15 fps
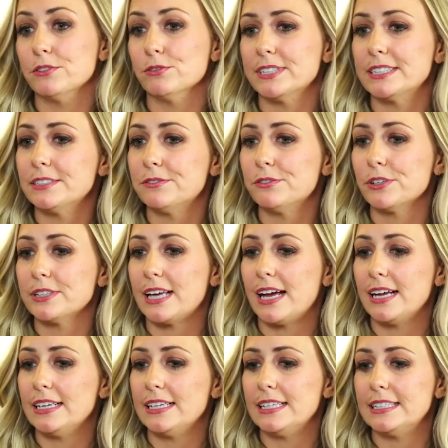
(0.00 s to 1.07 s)
The reason for
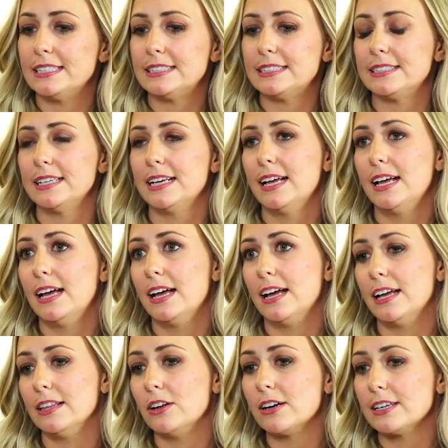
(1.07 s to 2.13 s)
that is
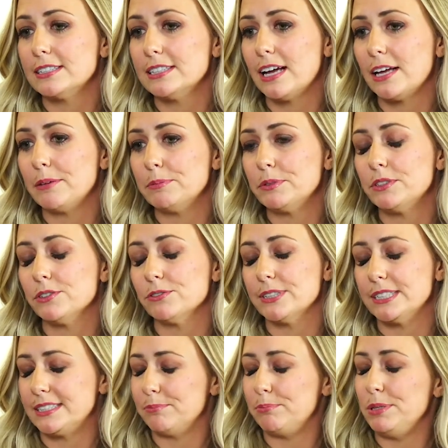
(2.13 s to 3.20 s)
a lot of times the
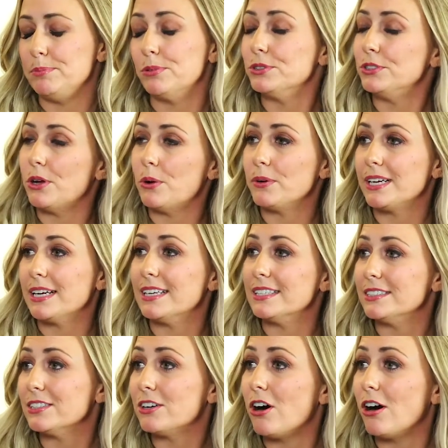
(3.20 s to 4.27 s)
reason people don't get
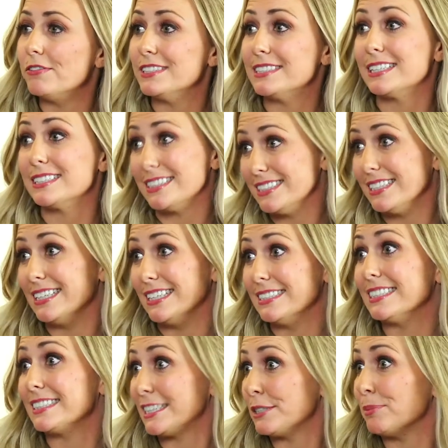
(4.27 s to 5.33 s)
into golf is because it
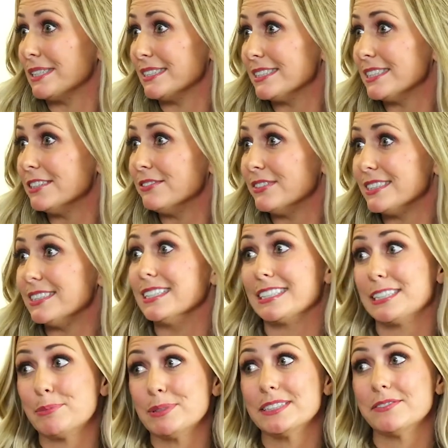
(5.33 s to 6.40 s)
is expensive. It's an
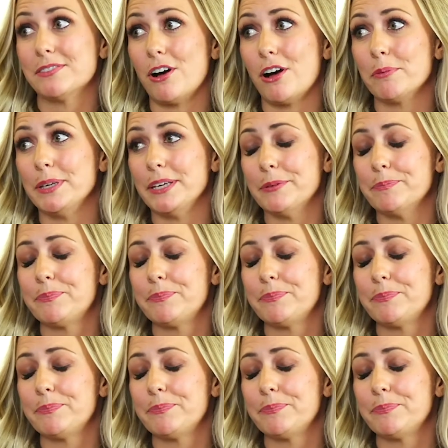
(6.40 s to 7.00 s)
expensive hobby.